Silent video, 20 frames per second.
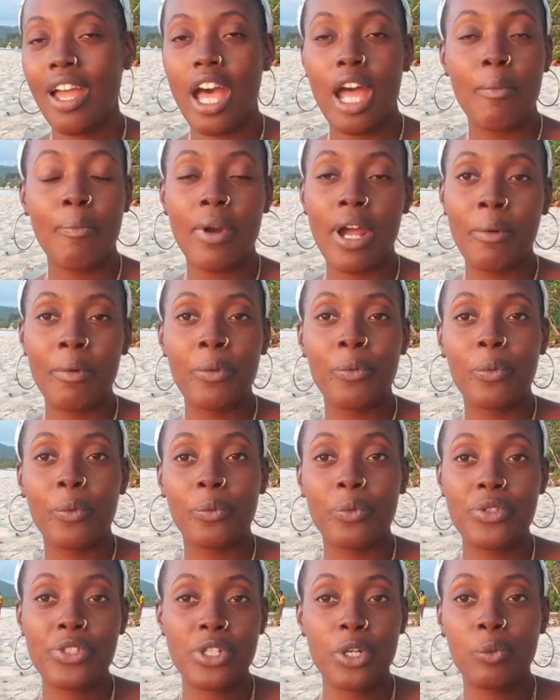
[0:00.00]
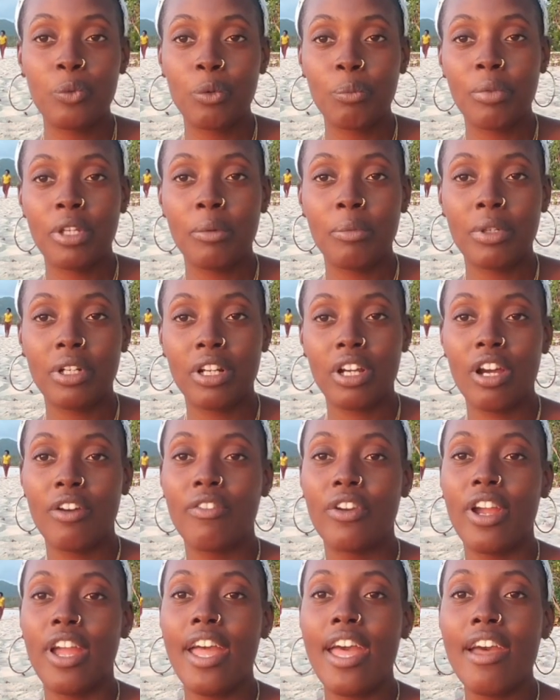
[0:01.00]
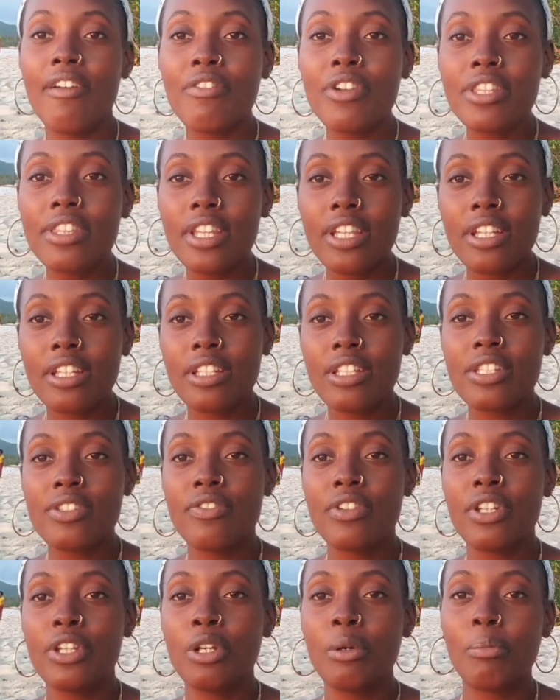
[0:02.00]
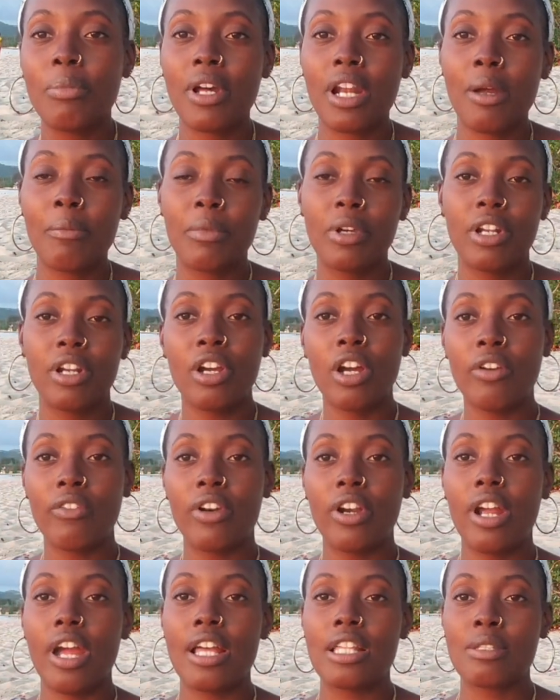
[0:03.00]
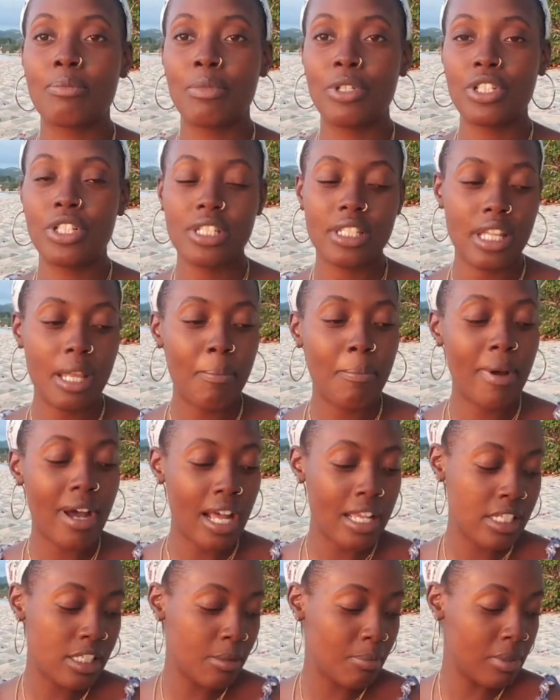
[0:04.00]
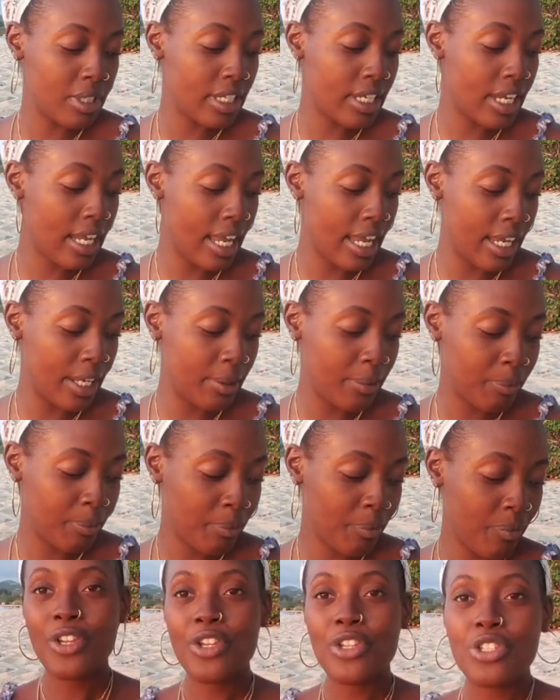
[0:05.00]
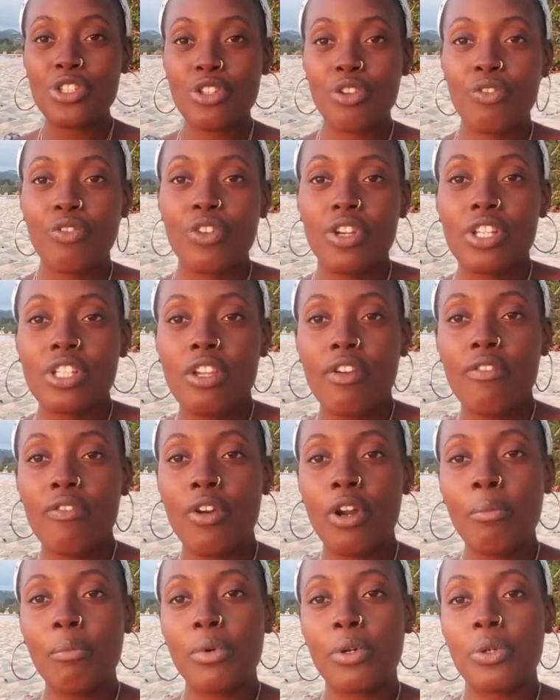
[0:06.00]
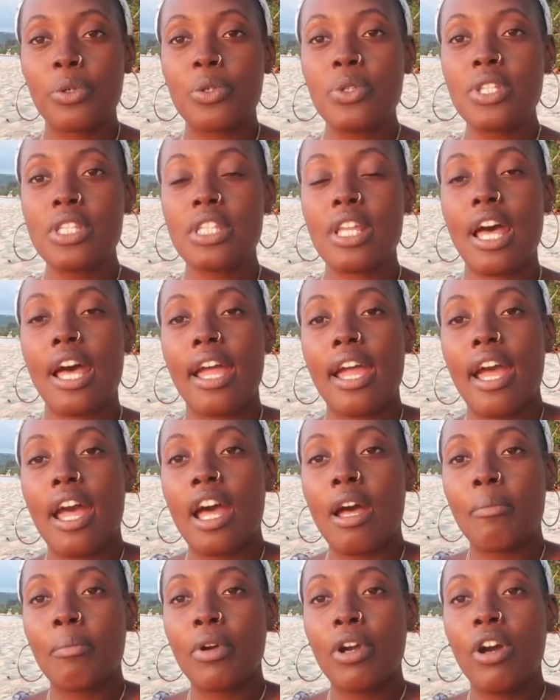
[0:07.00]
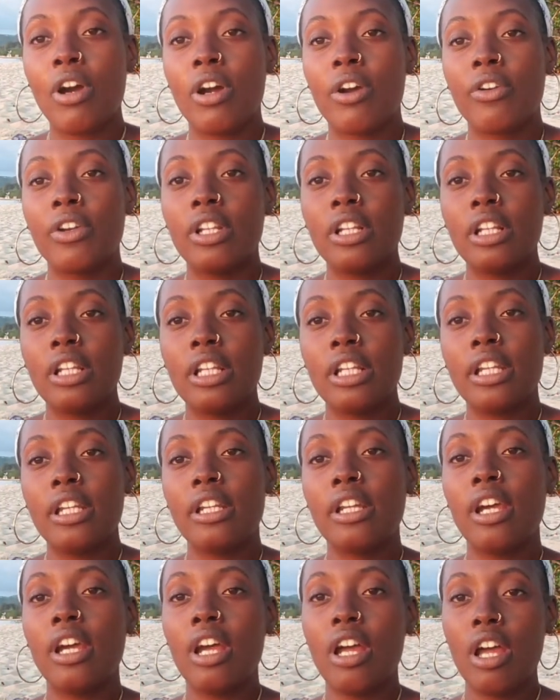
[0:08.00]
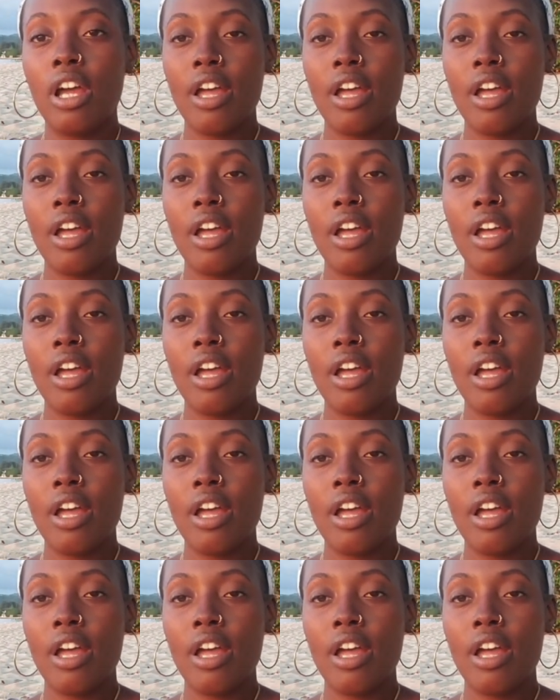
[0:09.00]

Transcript: I probably still won't be able to cover everything in this video, but I'm gonna cover as much as I possibly can. So first and foremost, I am currently